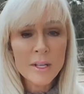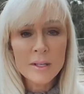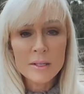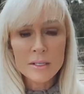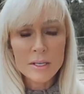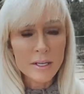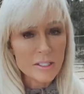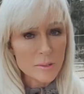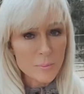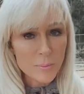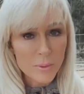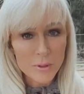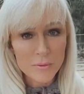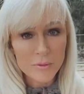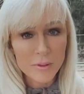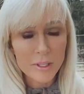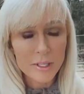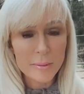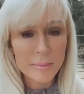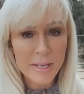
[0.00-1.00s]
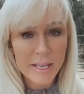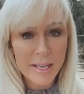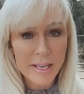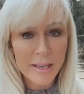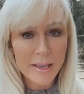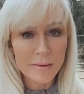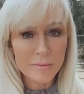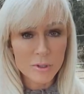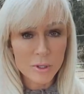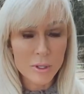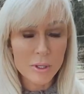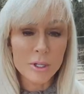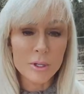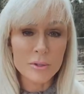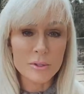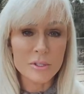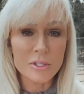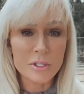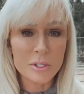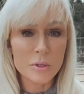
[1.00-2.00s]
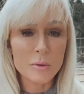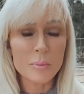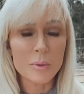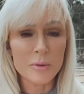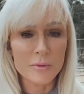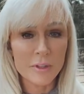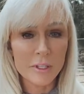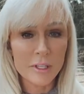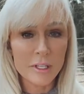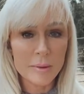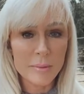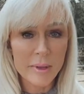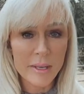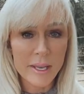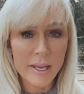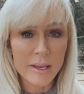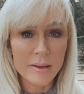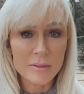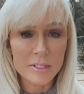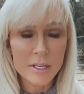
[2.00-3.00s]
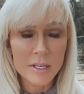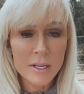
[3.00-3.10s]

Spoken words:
dog is perfectly behaved or close to perfectly behaved.